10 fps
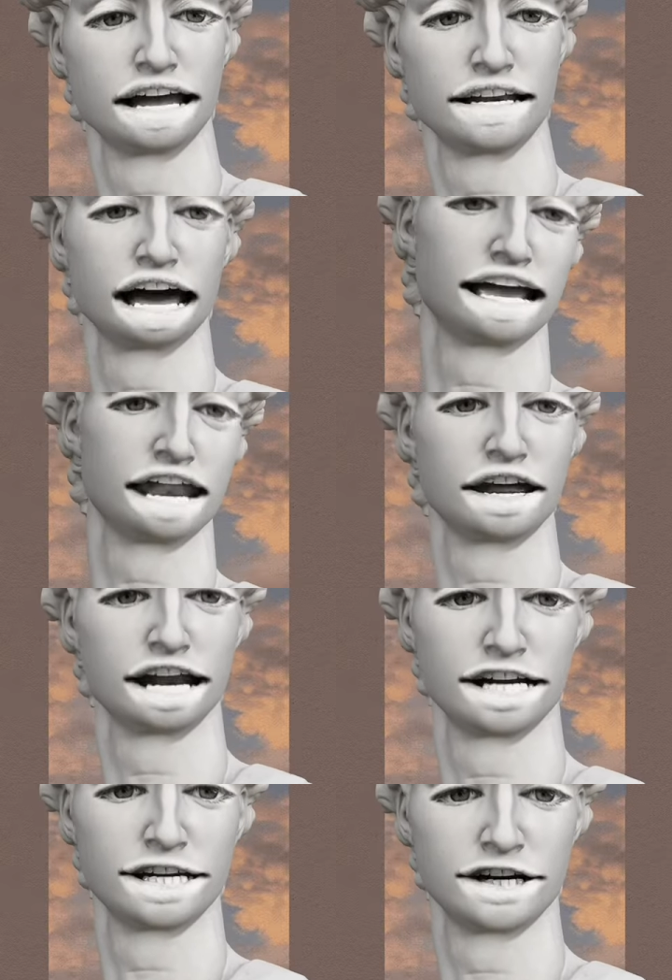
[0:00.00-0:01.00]
Like at a
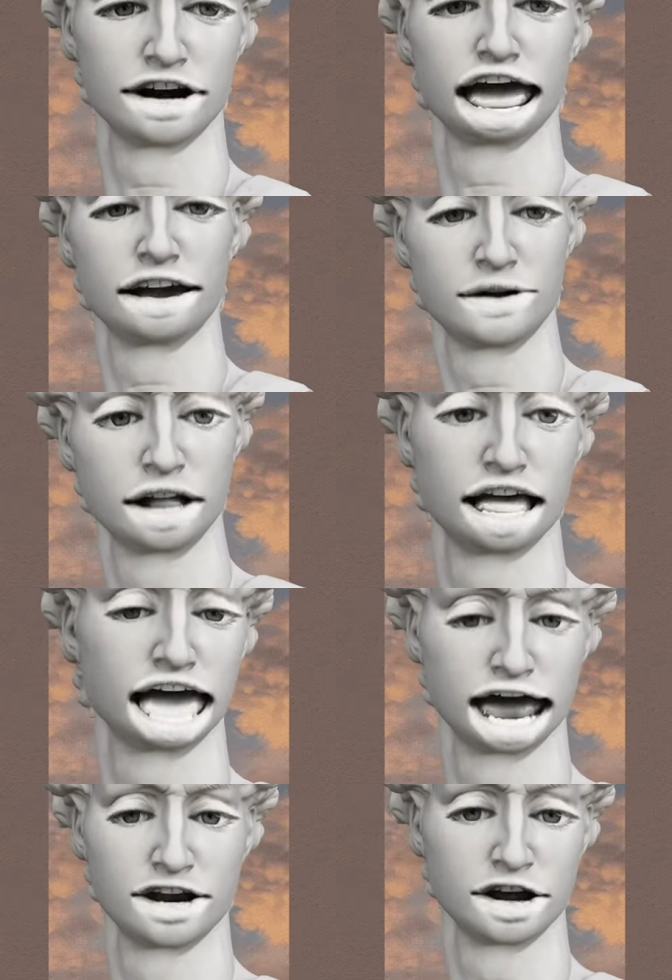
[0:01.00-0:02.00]
90 degree angle,
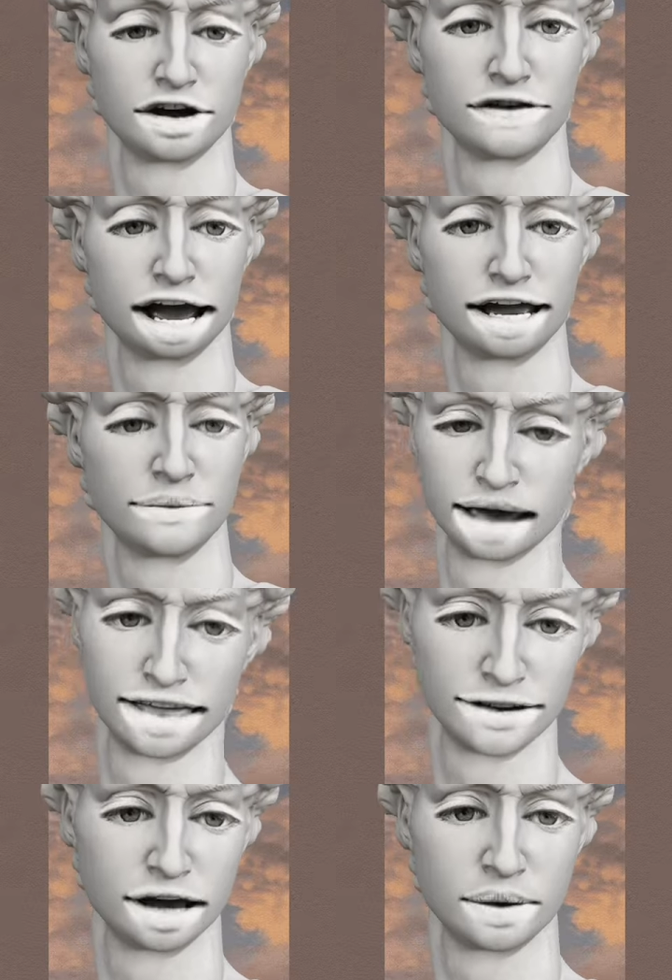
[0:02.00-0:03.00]
and you fucking
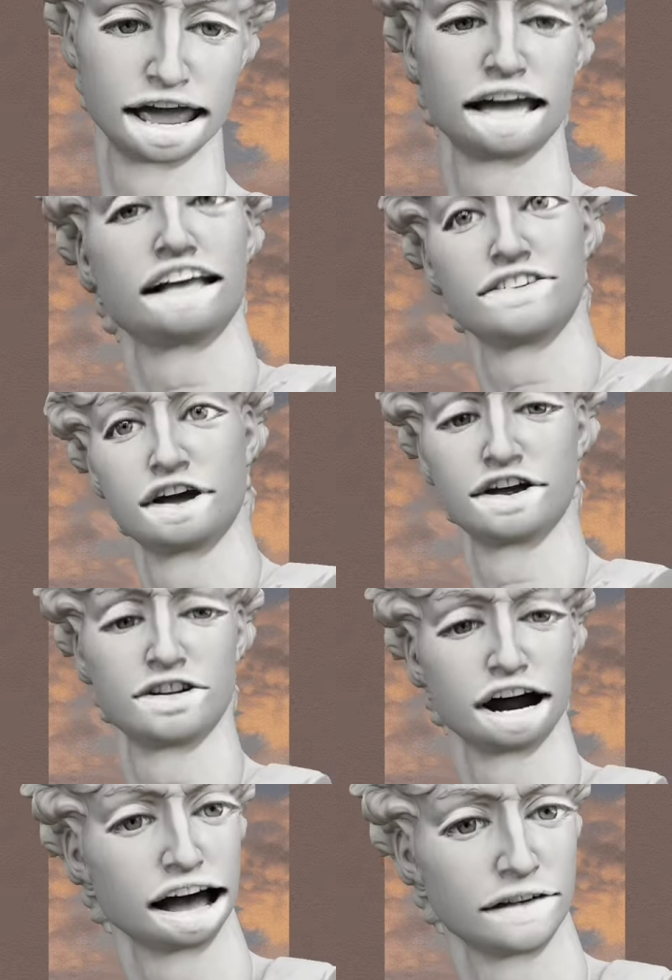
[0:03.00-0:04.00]
maths, are we? So you're
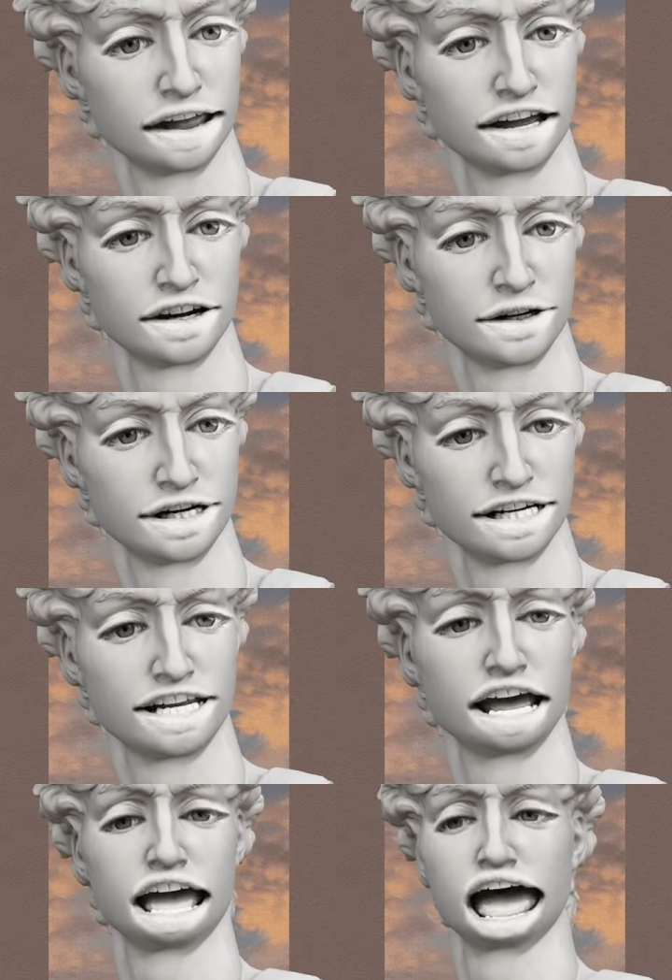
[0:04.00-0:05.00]
driving, all
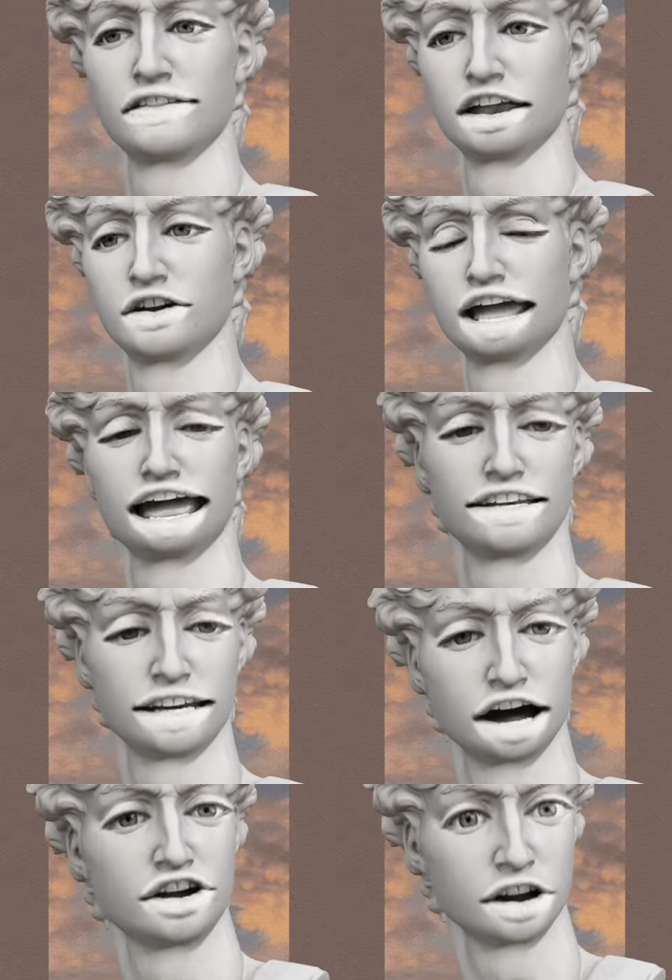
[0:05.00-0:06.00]
right, and then you
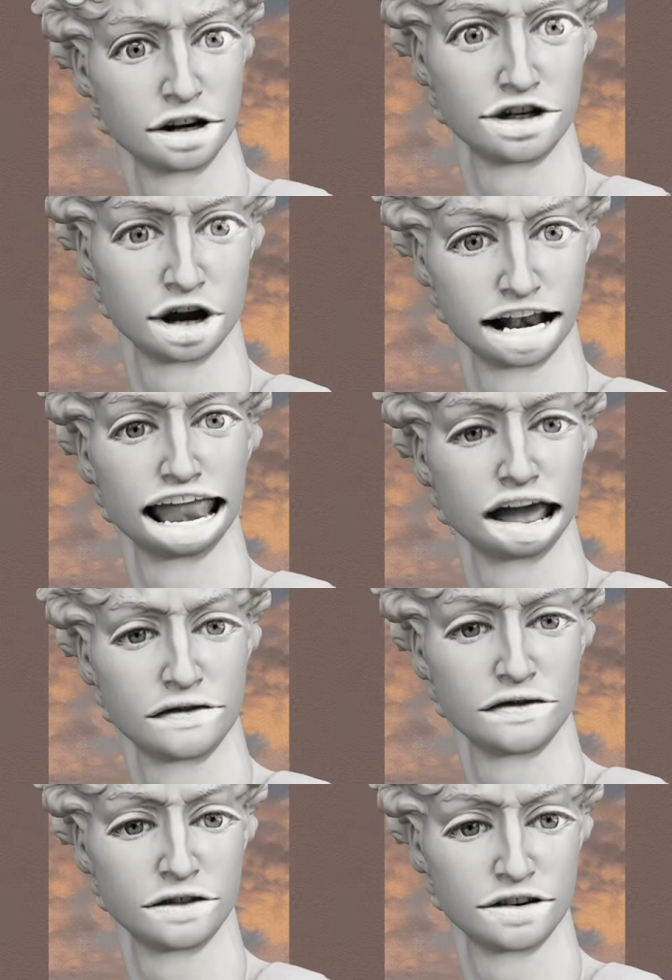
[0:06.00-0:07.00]
get now you're gonna turn
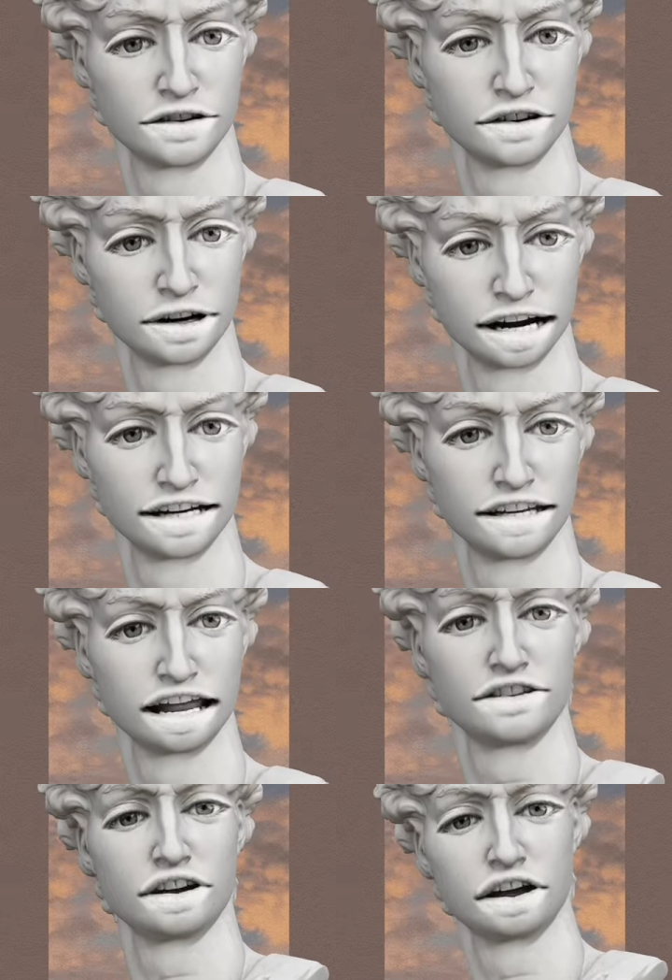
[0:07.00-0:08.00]
left, all right.
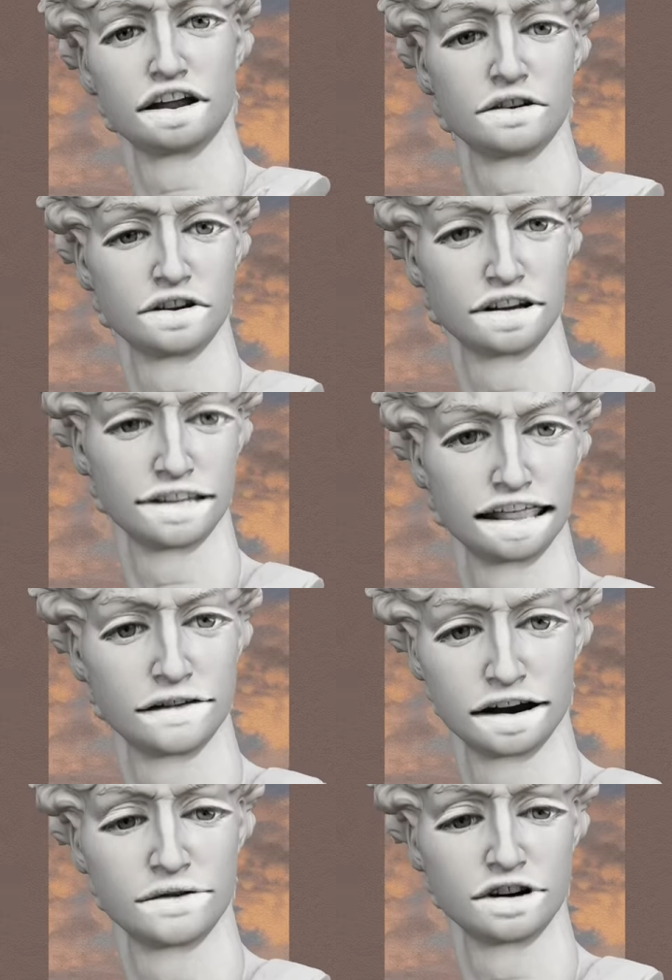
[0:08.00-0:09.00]
So you're in South
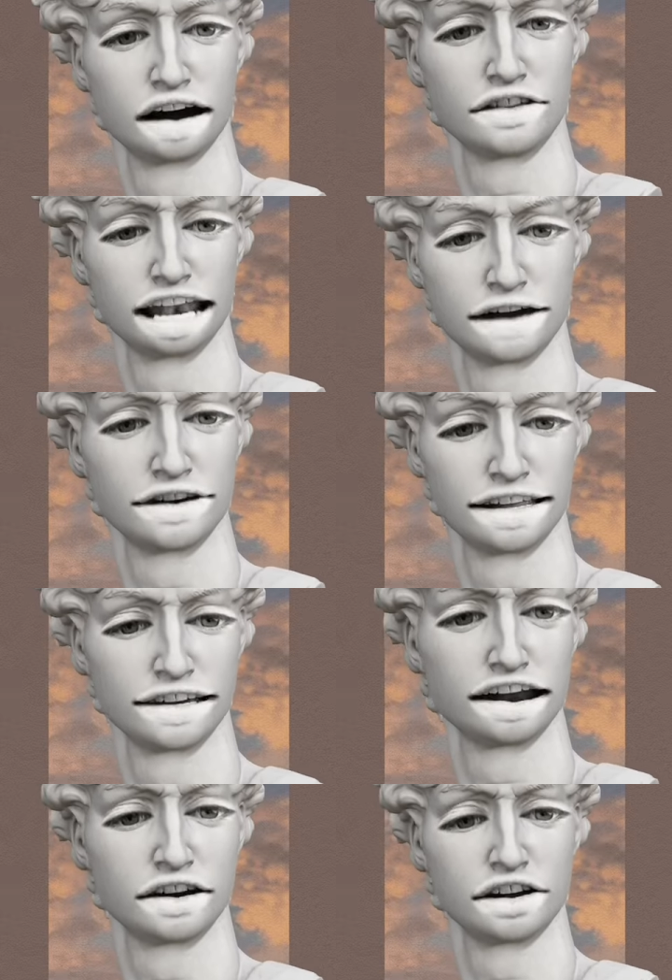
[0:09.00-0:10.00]
Africa, we drive on the left hand
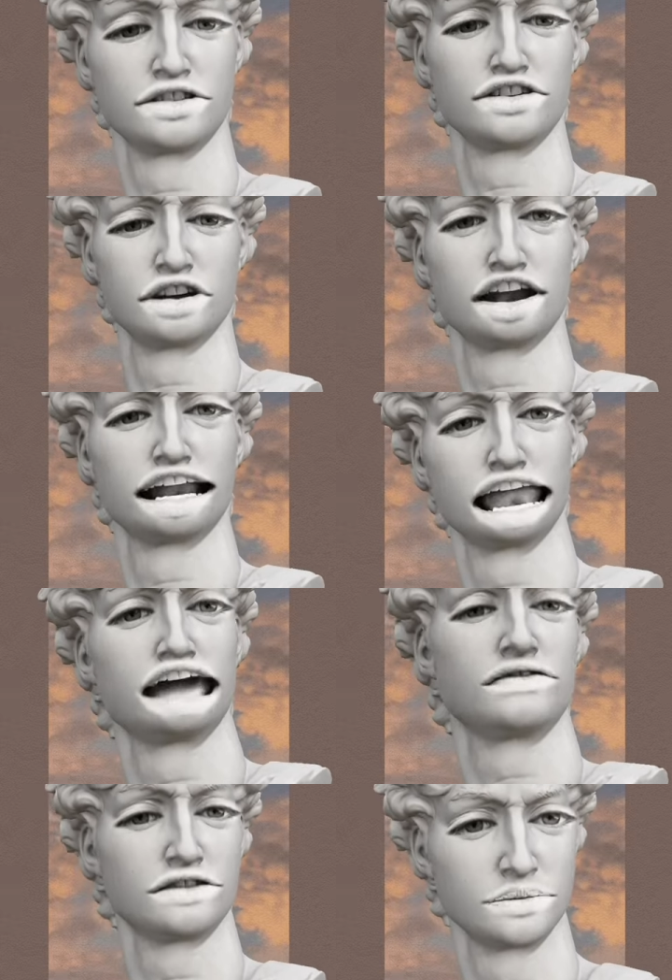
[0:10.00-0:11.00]
side of the road, so you're turning
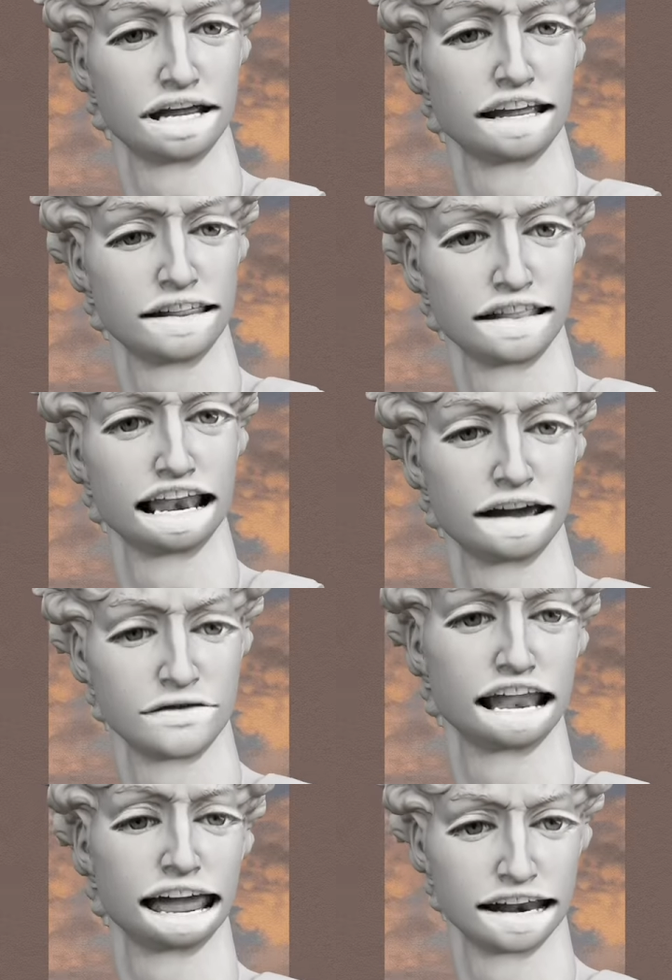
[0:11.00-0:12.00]
left to be in the
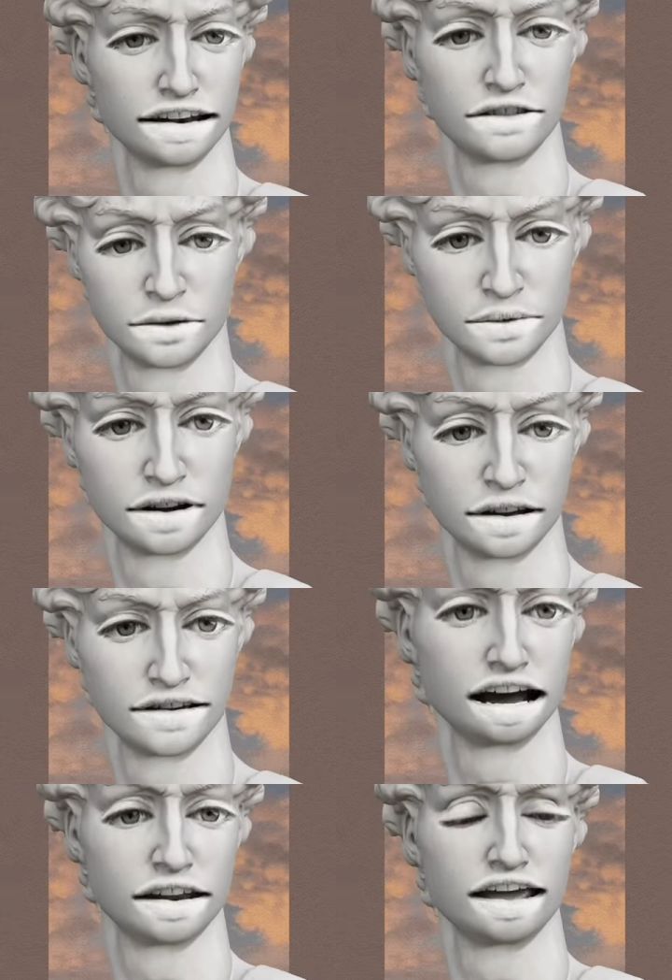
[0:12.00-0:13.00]
left lane, somewhere
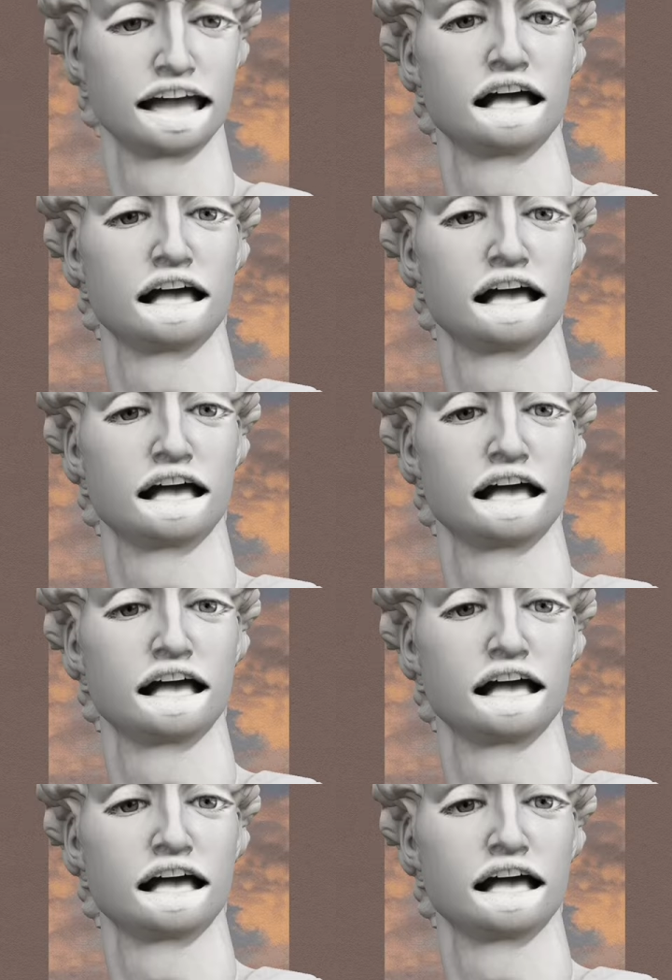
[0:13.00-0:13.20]
kind of thing.